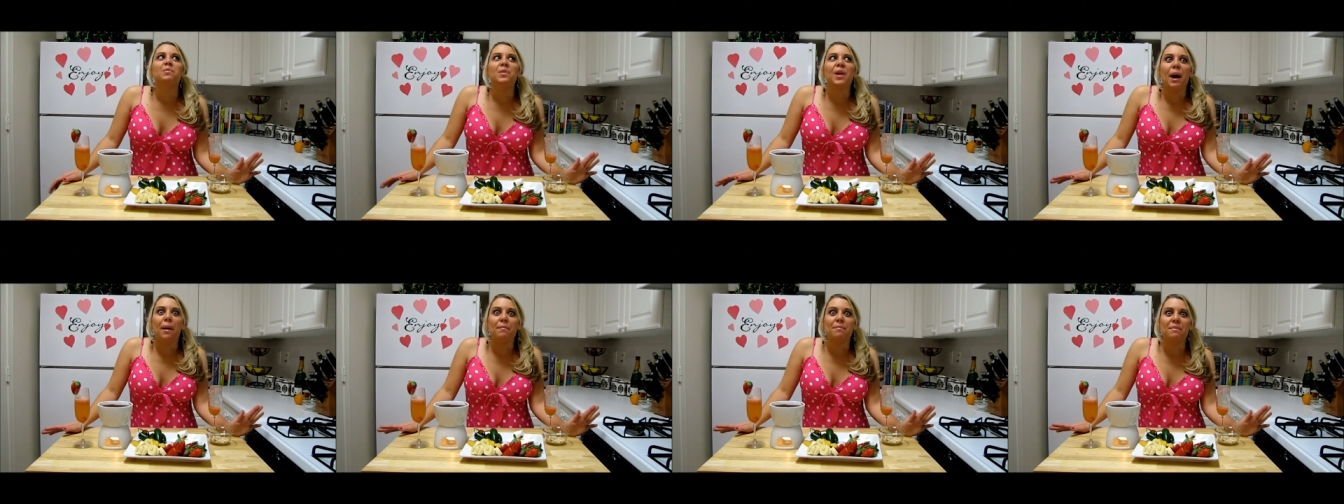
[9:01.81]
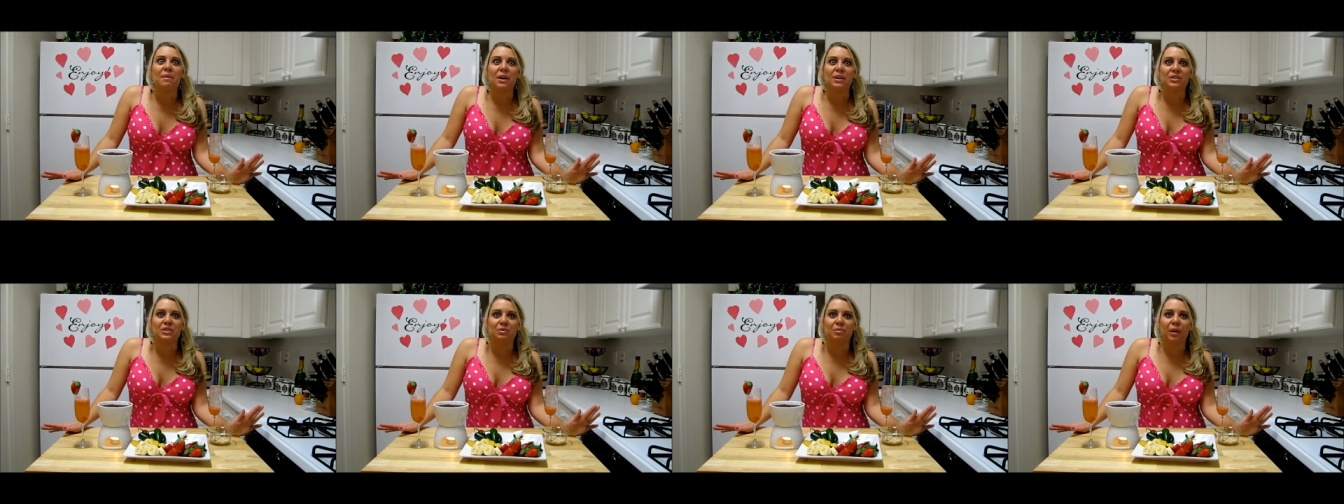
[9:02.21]
That
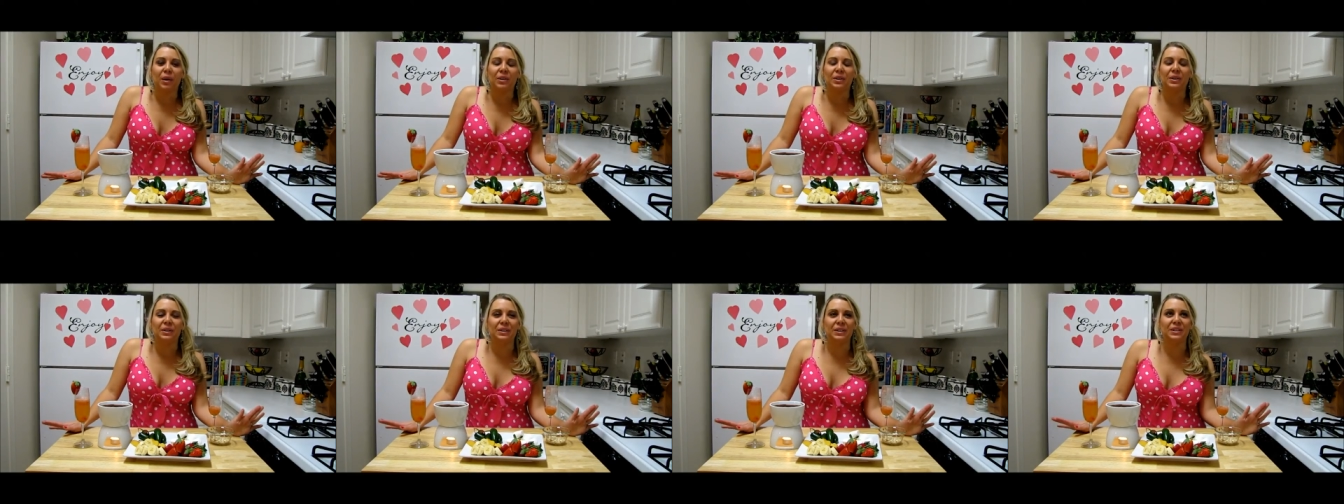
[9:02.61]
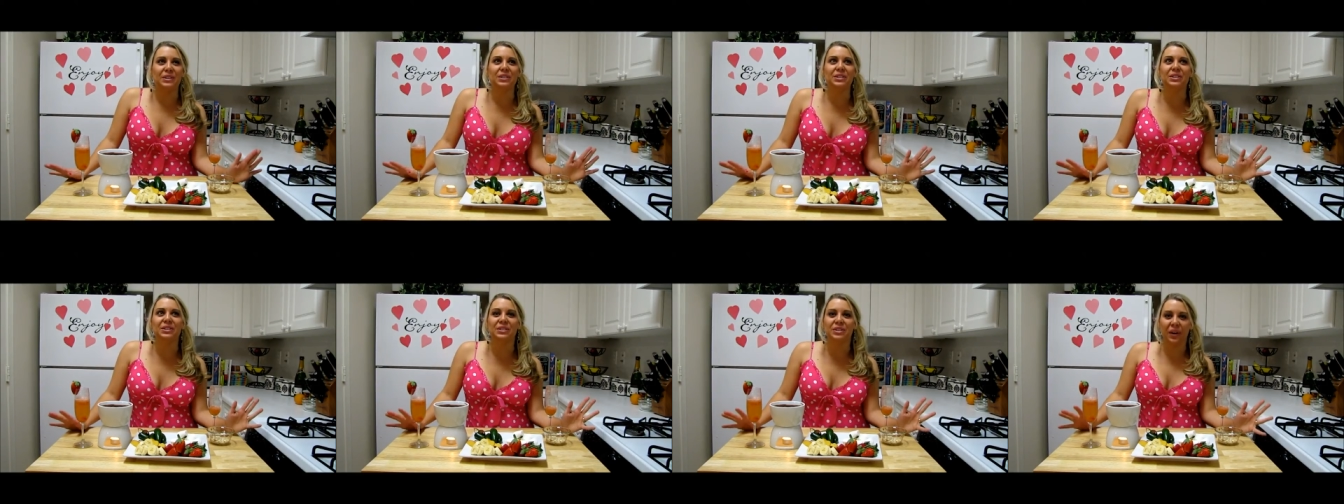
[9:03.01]
marshmallow is
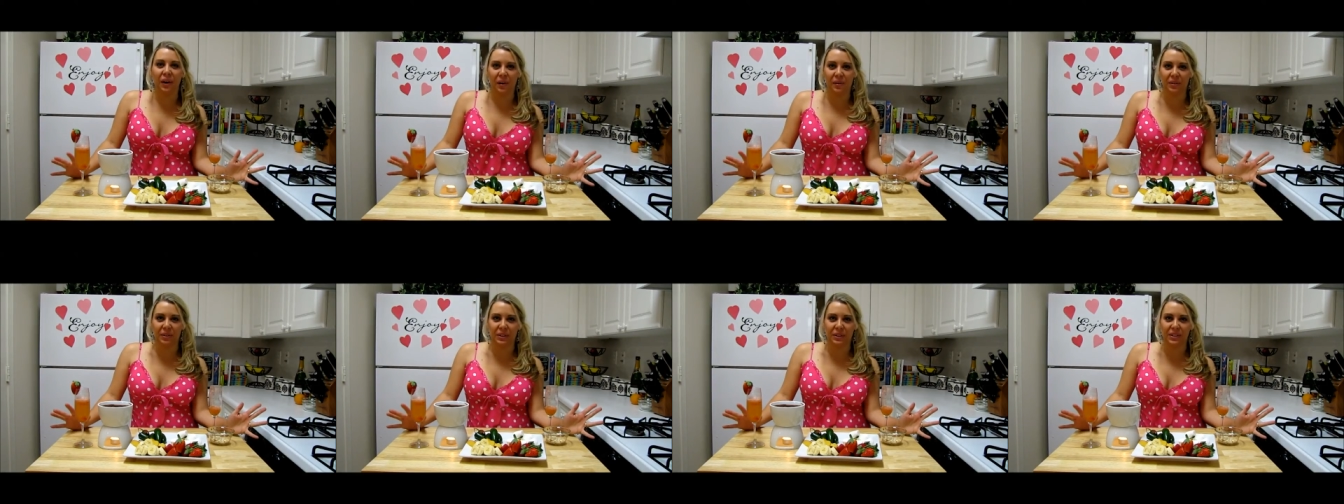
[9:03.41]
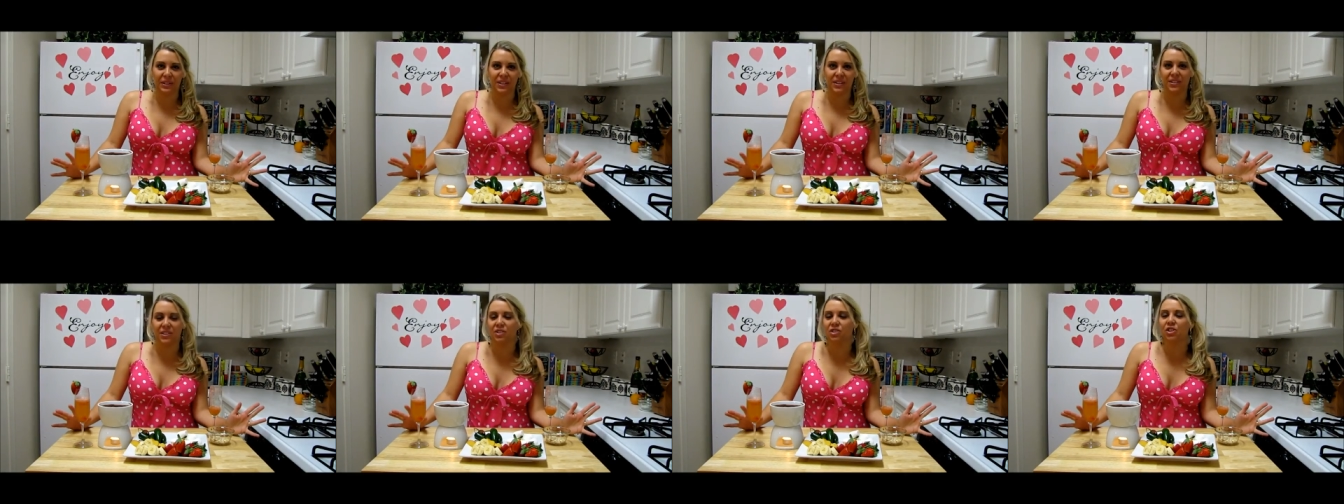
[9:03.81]
so
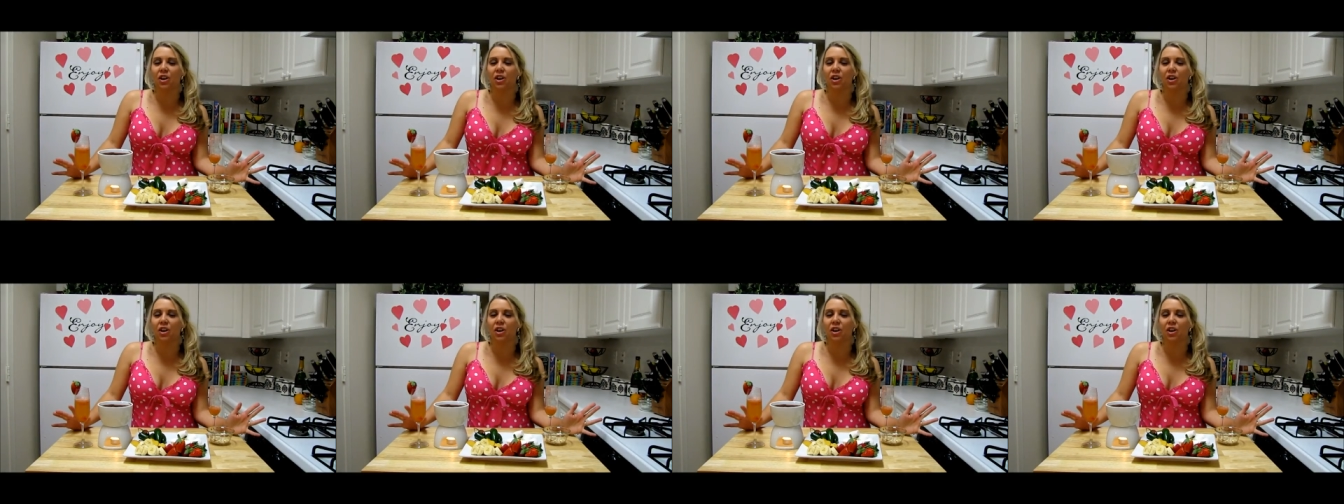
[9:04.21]
good in the